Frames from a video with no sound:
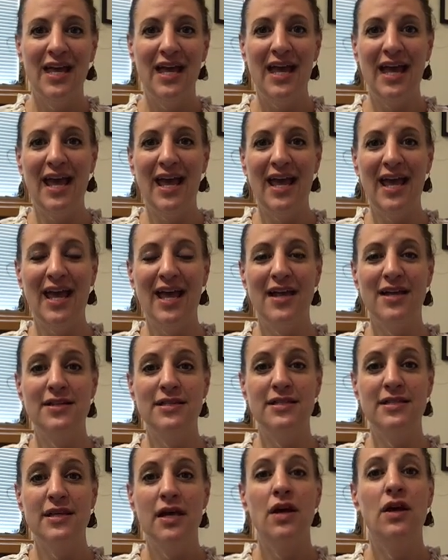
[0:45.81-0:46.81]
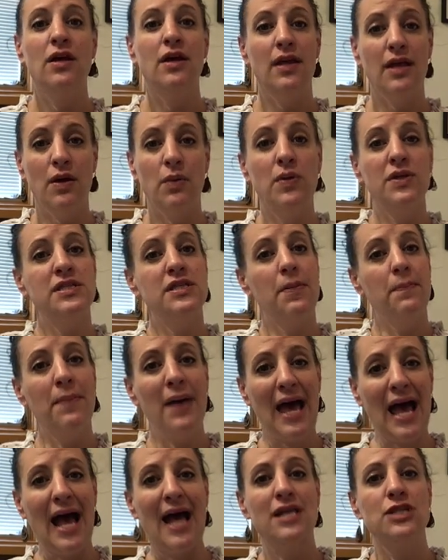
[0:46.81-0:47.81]
And it was the
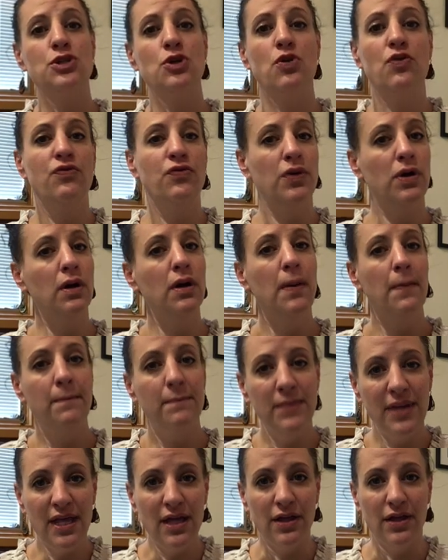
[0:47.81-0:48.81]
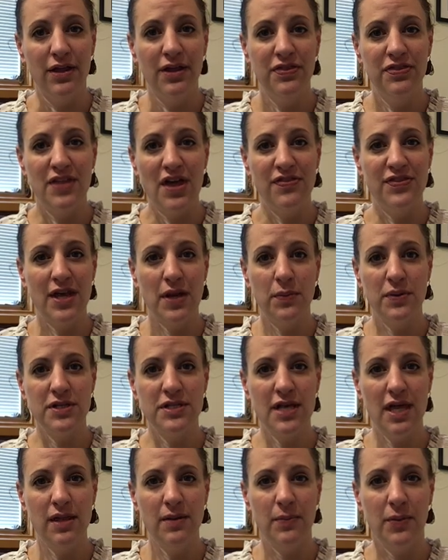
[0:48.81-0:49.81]
Passover meal that they were
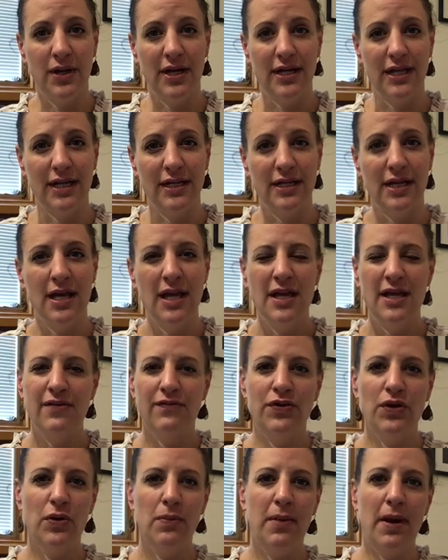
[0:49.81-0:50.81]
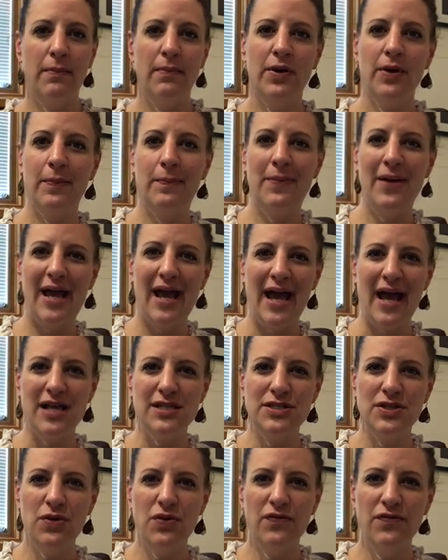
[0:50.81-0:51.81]
celebrating. If you remember,
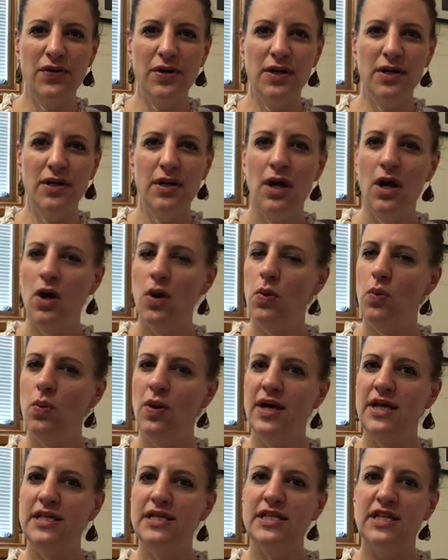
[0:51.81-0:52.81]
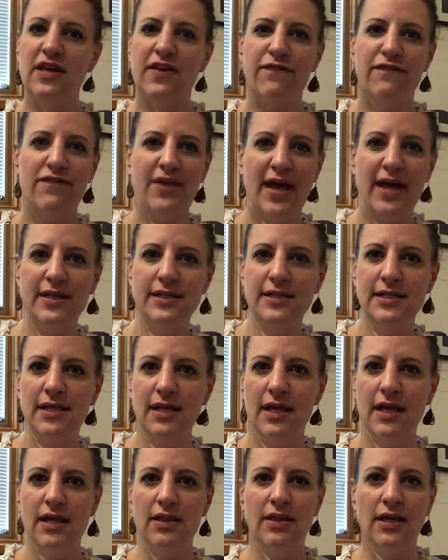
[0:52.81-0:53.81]
Passover was the event
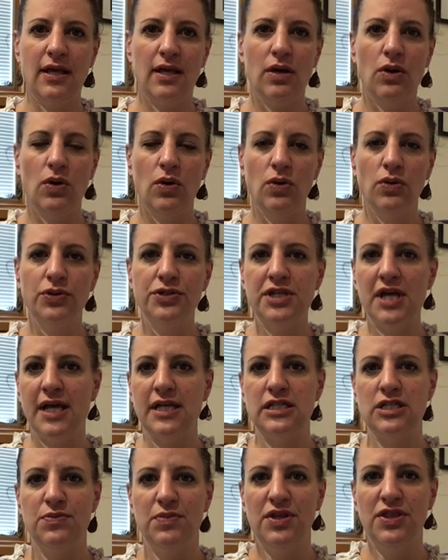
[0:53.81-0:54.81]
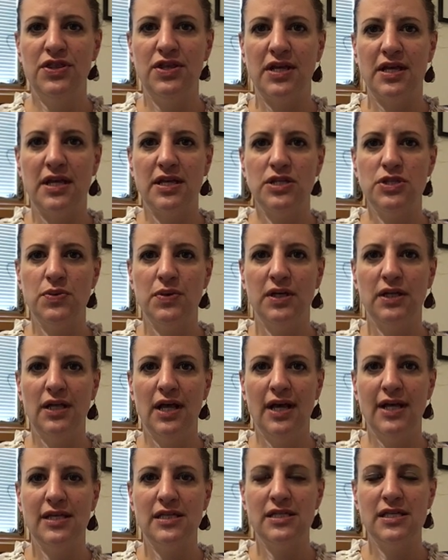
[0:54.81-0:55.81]
in the Old Testament. The
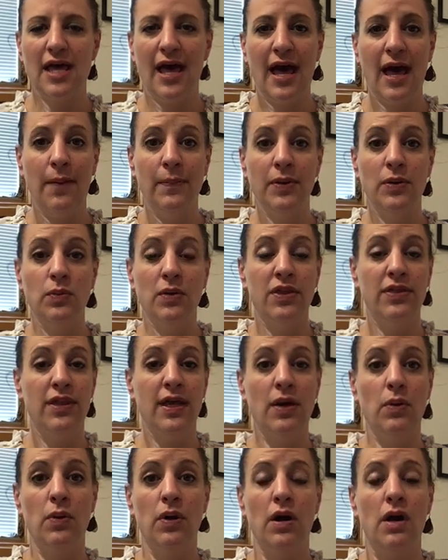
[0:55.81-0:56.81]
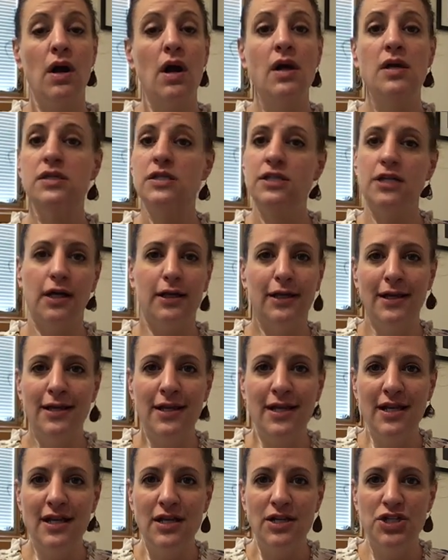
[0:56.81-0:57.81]
Israelites happened when they were stuck in
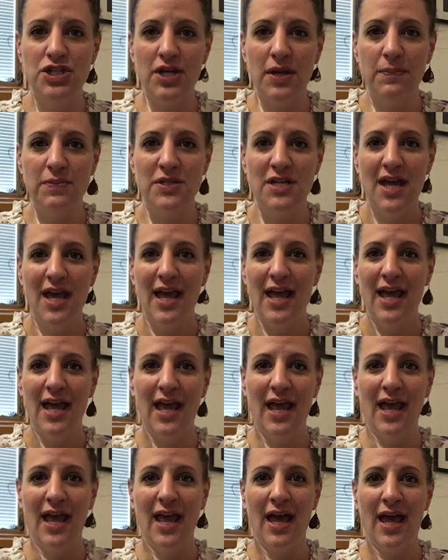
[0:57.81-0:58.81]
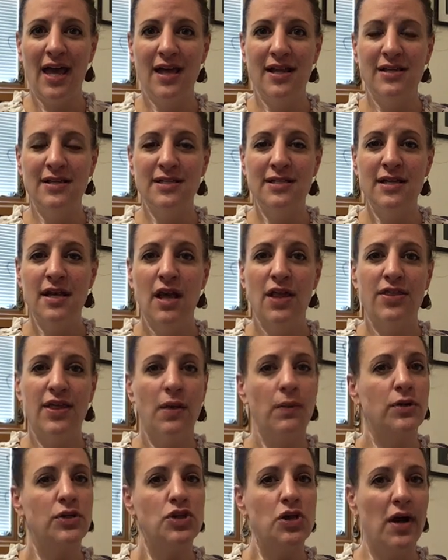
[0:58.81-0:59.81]
Egypt and they were
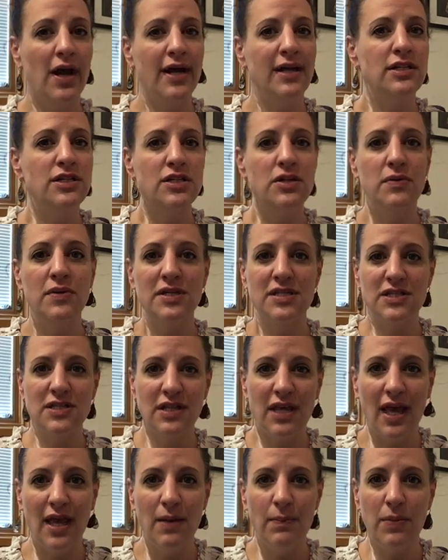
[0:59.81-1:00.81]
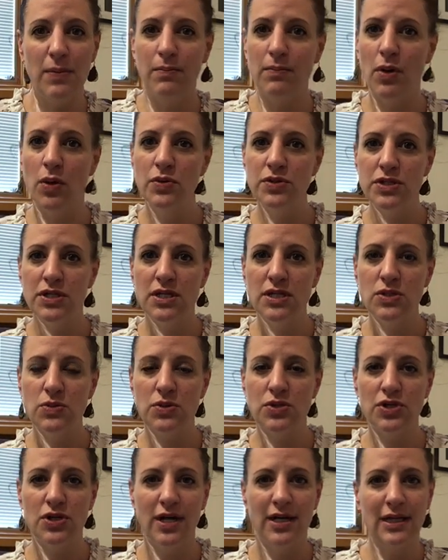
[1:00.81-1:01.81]
trying to escape. Moses was
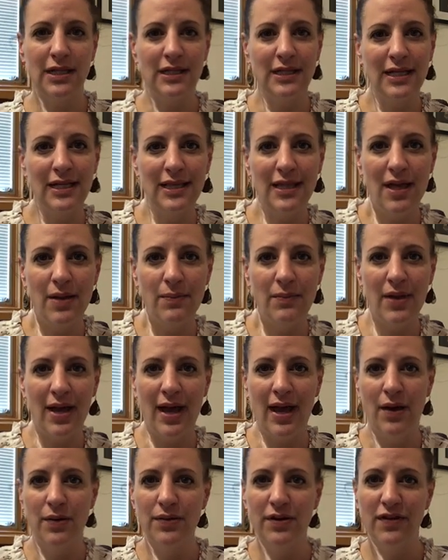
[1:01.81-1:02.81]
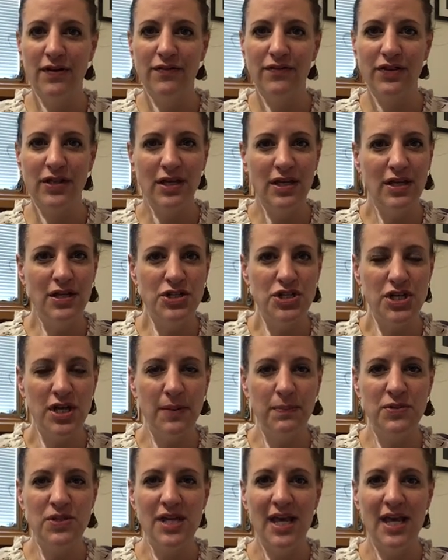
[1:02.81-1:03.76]
trying to lead them out of Egypt,